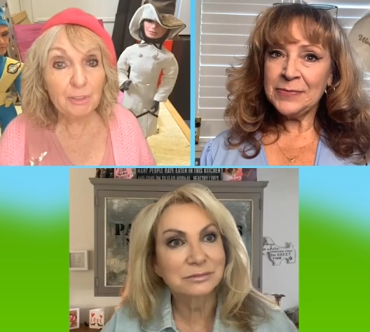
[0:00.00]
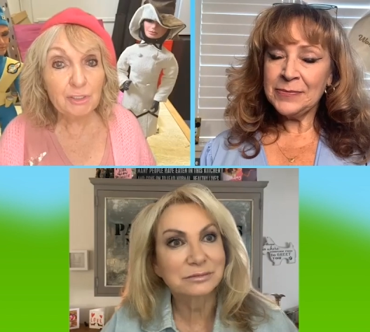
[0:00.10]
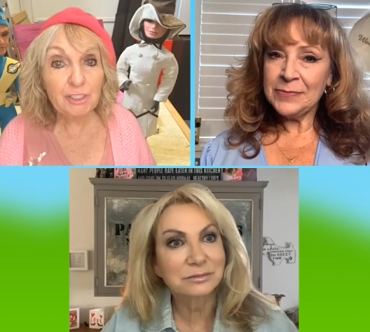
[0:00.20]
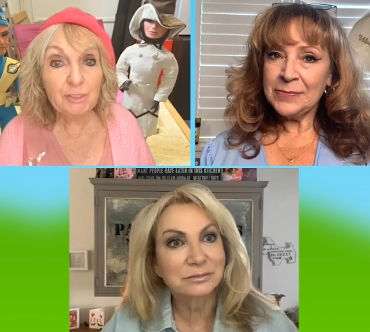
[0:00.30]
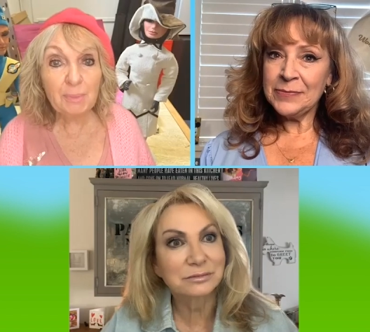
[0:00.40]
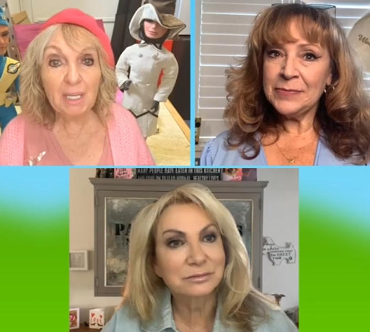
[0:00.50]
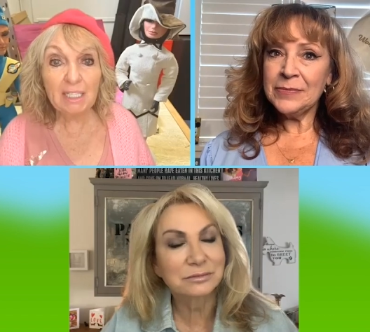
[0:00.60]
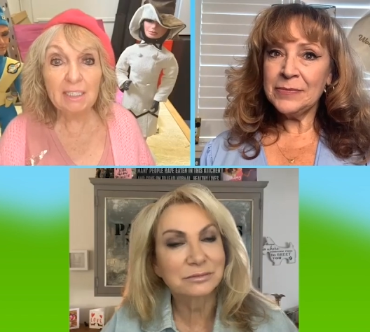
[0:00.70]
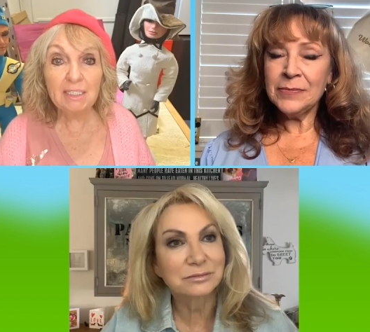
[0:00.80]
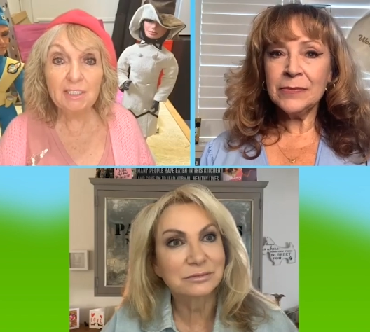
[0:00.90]
Speaker 1: that she's
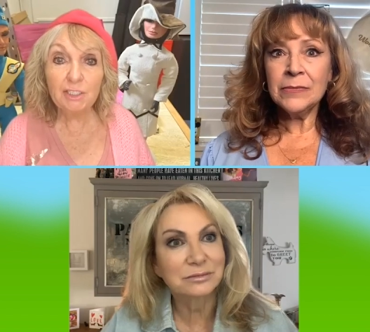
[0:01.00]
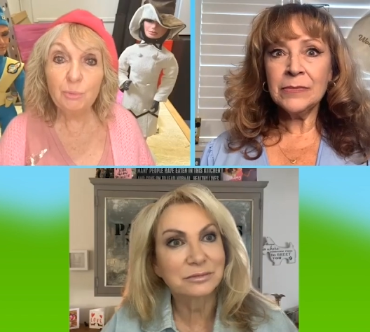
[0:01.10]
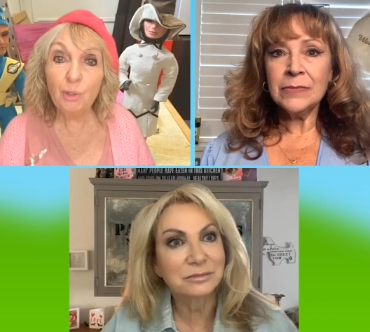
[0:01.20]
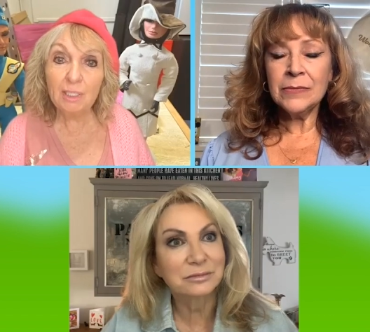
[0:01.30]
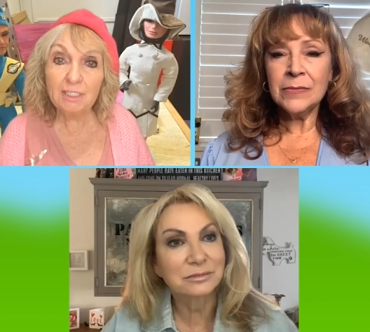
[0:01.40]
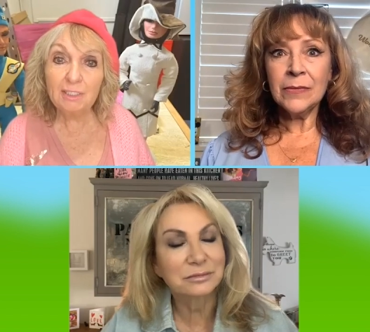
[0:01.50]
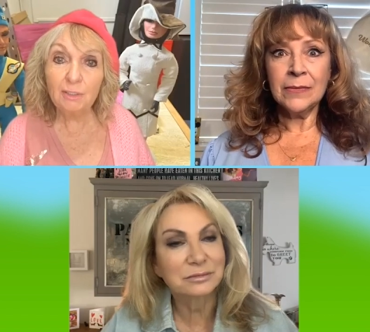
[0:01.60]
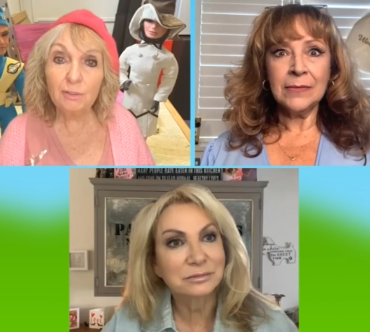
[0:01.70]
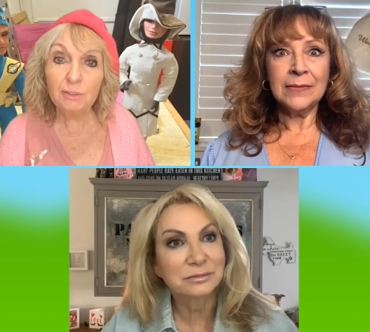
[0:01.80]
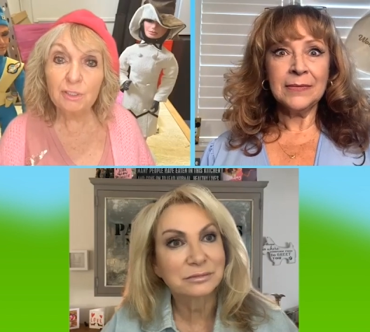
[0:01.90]
made, and she works a
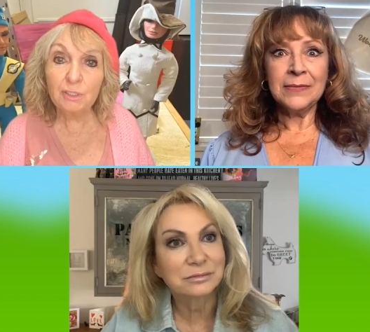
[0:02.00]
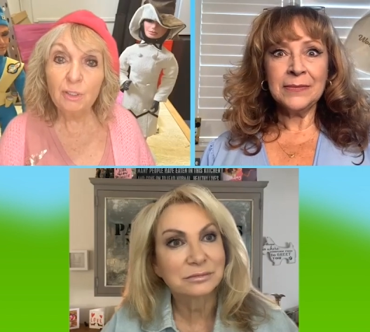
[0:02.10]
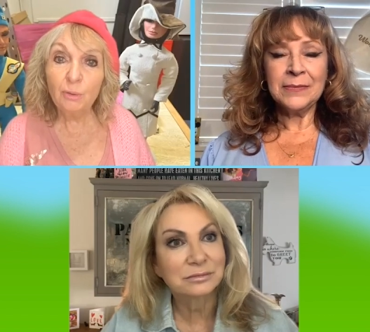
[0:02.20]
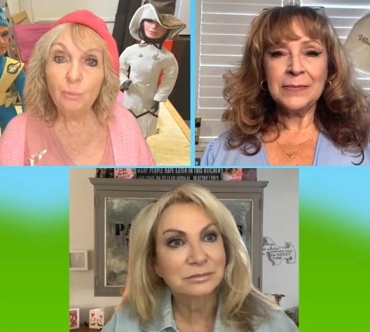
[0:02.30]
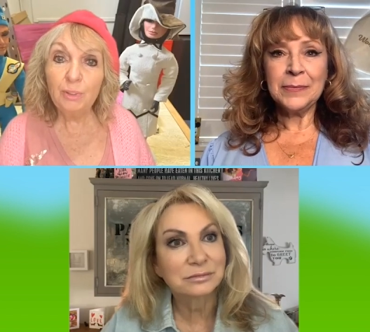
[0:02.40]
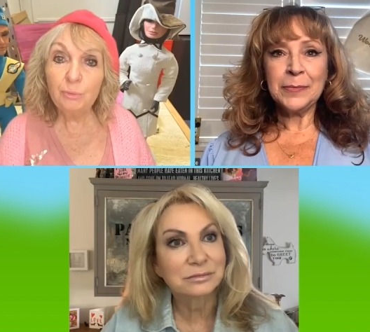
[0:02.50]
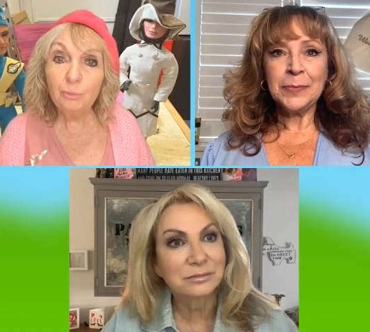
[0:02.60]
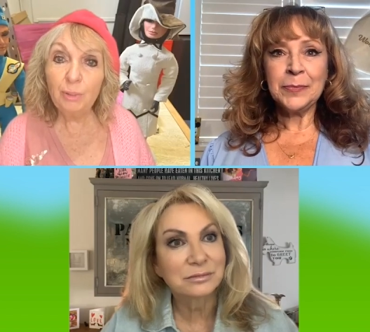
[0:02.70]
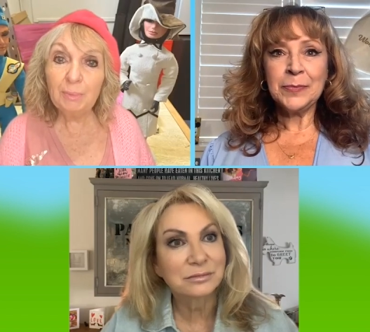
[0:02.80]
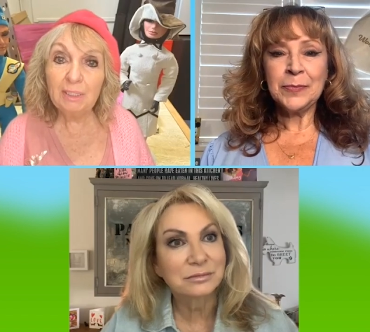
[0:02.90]
lot with
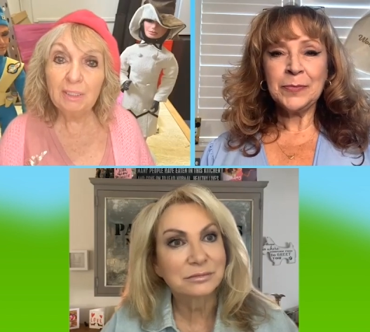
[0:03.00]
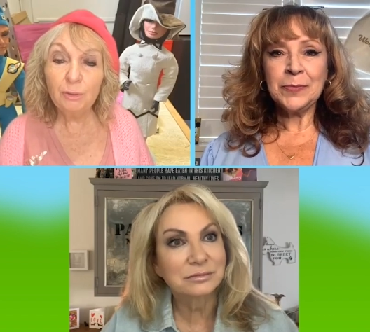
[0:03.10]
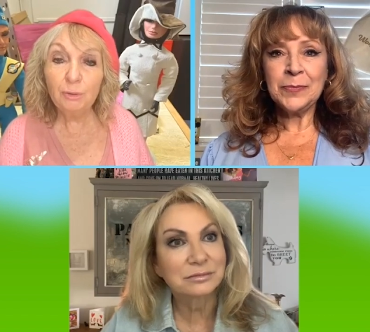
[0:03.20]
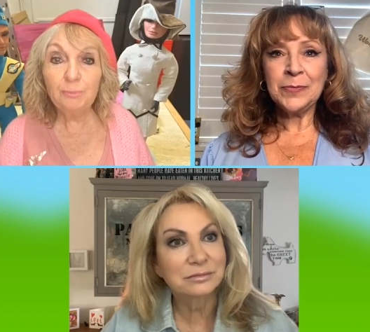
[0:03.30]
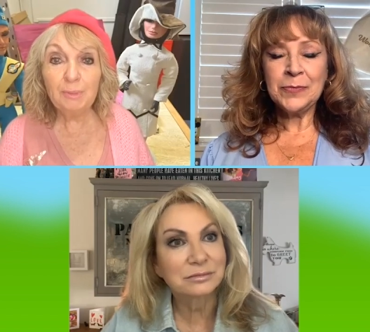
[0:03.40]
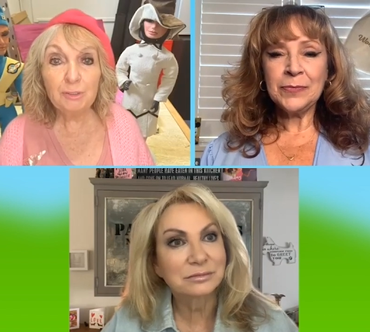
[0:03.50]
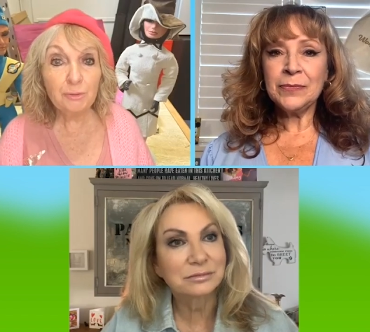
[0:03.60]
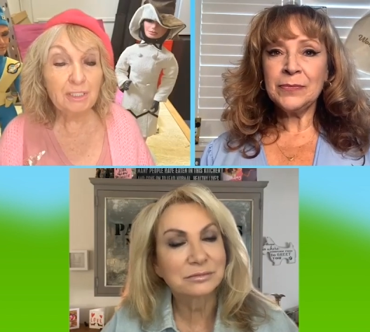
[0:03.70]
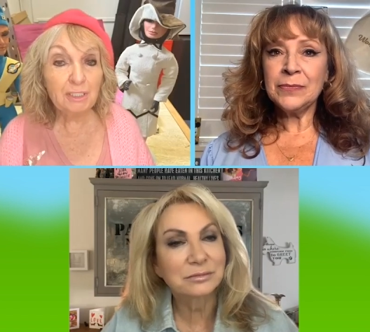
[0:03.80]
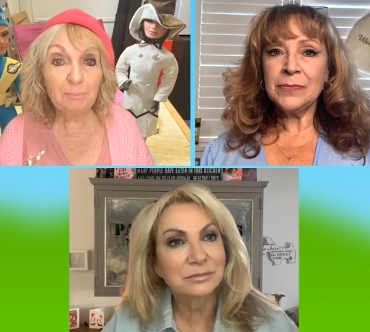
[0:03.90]
women who have been
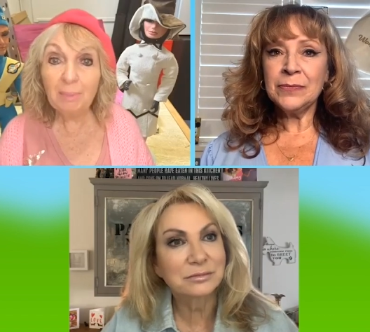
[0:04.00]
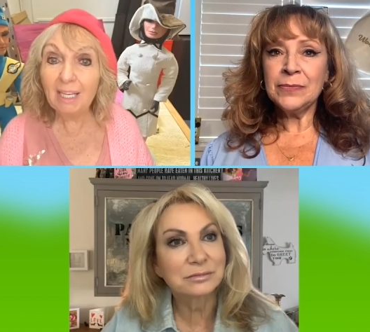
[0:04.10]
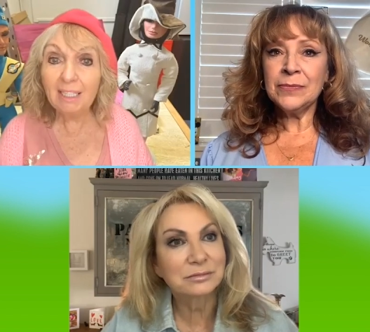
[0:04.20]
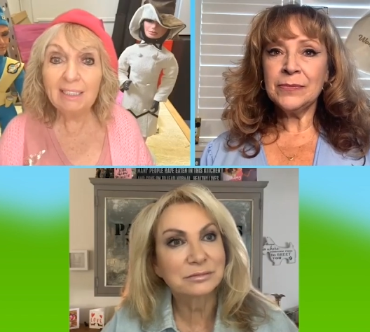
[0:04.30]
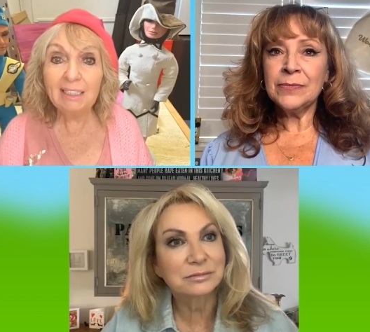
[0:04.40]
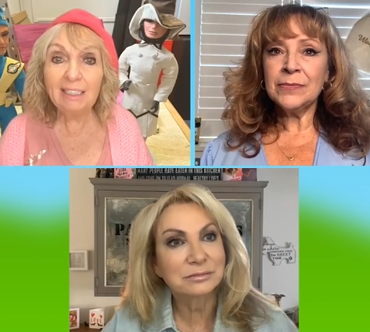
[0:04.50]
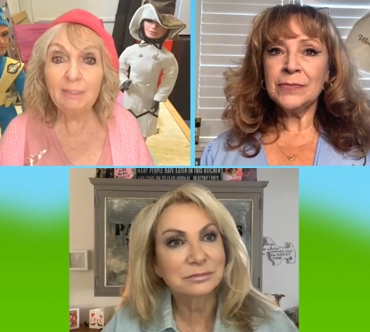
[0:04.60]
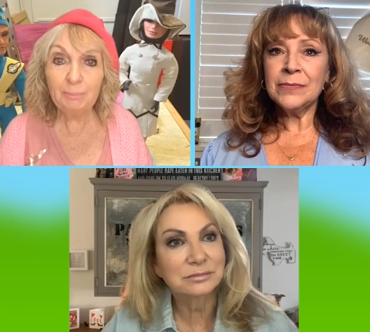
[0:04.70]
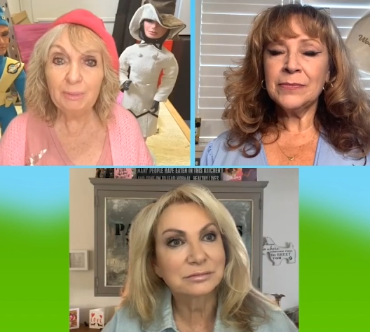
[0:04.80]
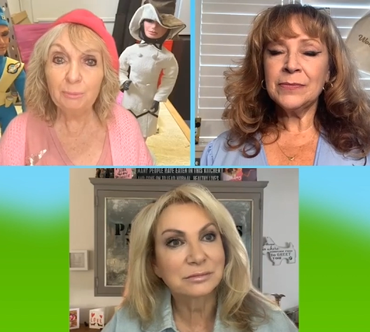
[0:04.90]
treated
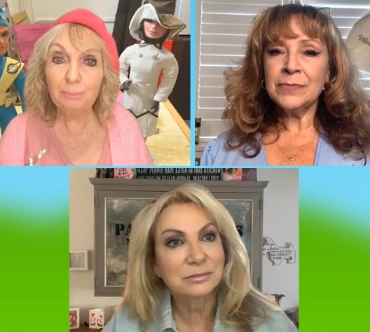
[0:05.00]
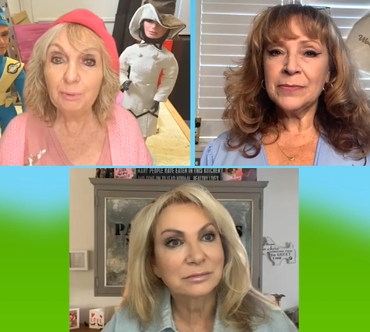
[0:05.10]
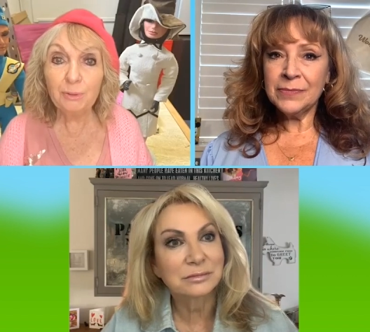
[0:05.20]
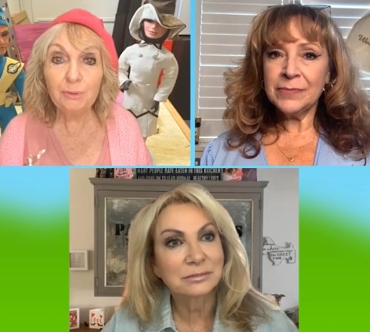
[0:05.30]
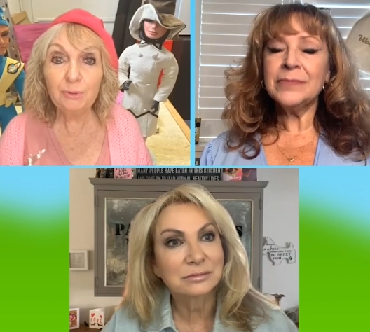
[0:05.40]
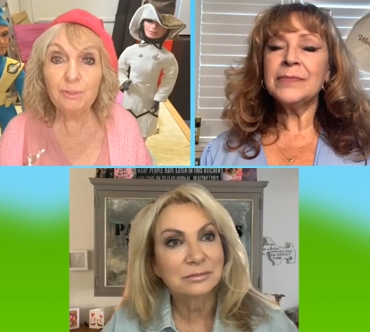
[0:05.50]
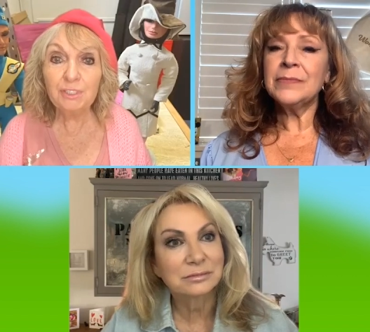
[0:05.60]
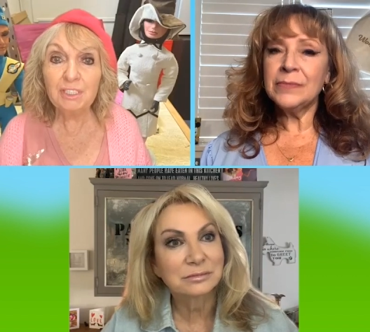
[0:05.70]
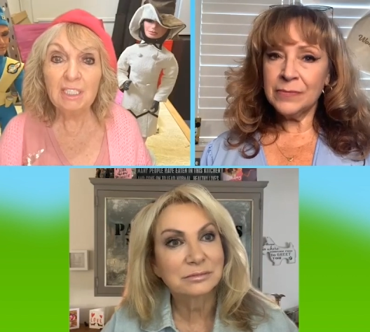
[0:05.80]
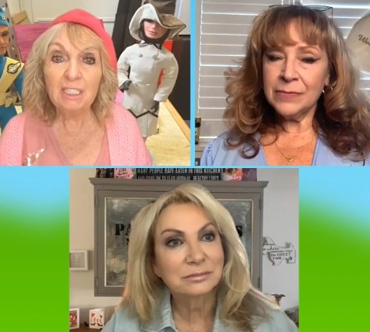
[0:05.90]
badly, been
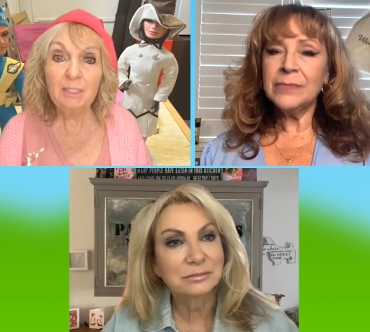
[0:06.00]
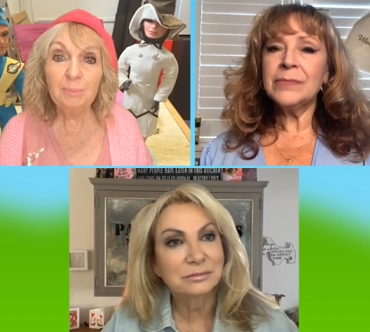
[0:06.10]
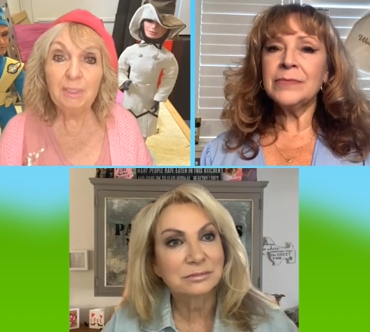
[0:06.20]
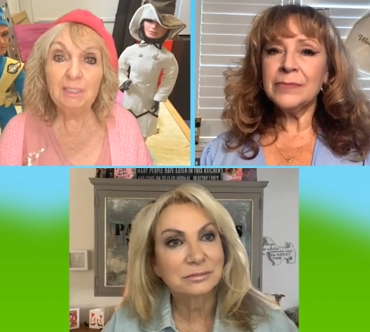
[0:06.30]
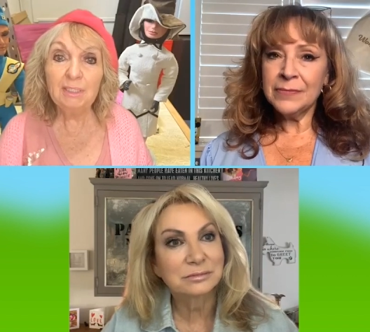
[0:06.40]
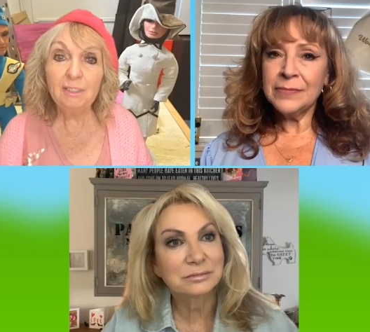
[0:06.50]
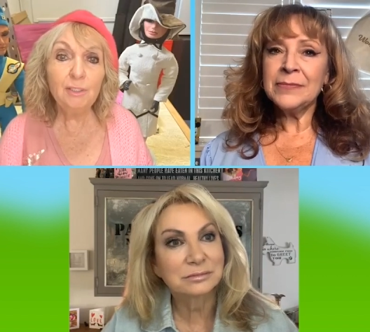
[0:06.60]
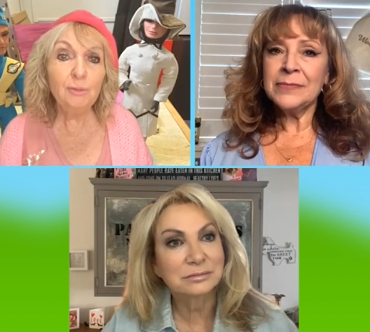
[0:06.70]
abused, been,